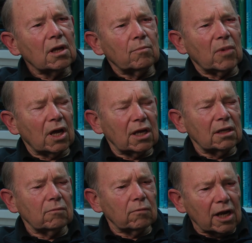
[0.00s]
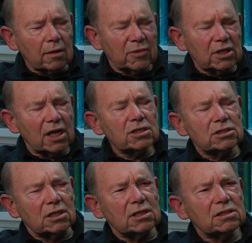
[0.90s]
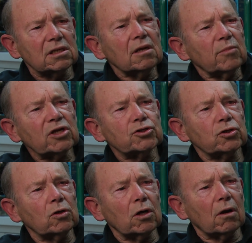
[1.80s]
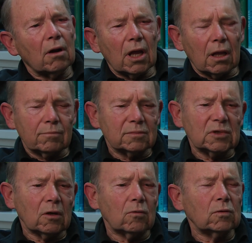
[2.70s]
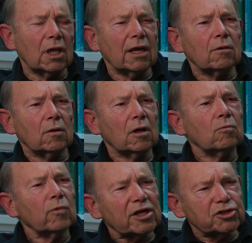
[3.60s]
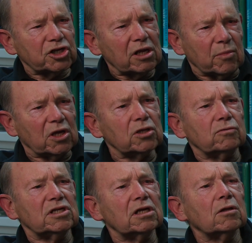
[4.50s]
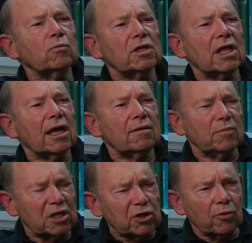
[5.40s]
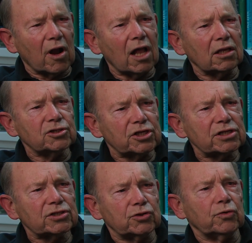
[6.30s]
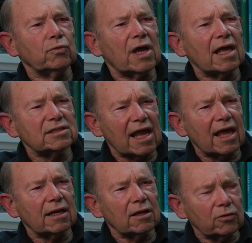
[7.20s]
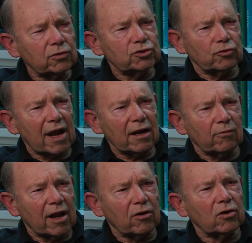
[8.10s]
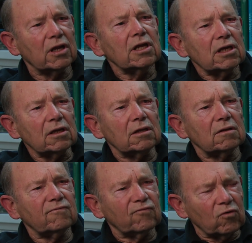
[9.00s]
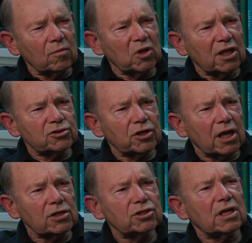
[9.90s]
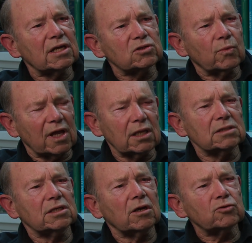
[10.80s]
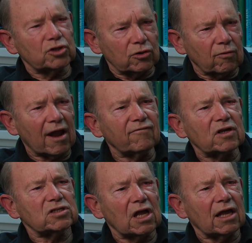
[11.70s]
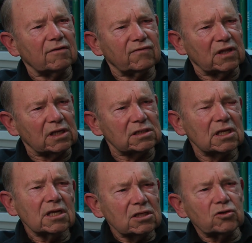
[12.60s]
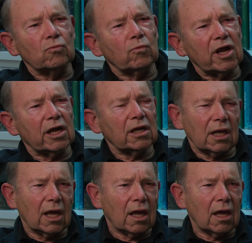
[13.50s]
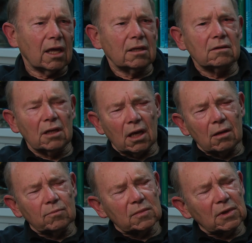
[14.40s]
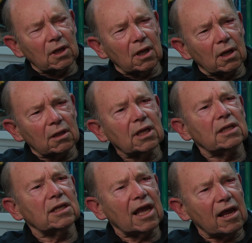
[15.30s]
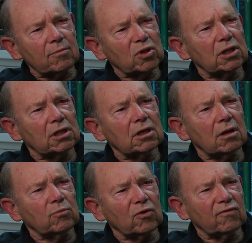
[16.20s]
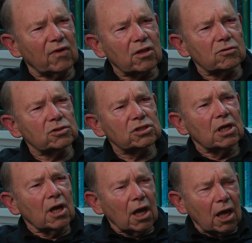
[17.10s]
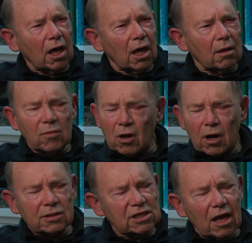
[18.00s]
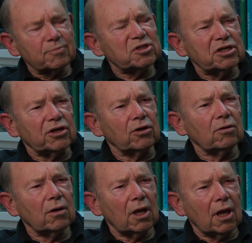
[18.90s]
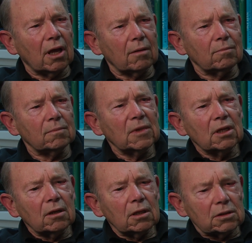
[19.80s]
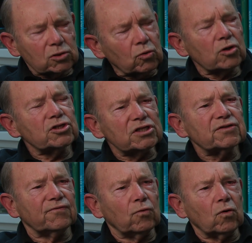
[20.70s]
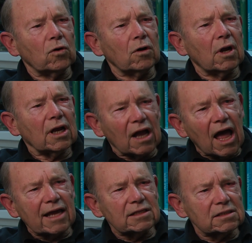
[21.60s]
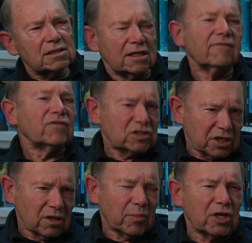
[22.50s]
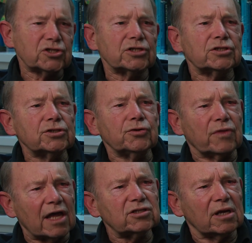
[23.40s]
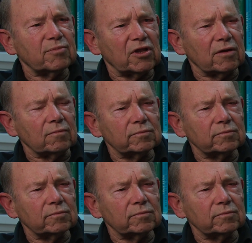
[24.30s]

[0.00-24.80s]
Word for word: My recommendation is make sure, um, oh, like uh, Rick Shima, you deal with a meteorologist who has had a good track record in formal education as well as the oceanographic side of things. So Rick and um, uh, Ken Campbell and a number of others um, are top-tier um, sources for uh, guidance if it's in the budget to do that type thing.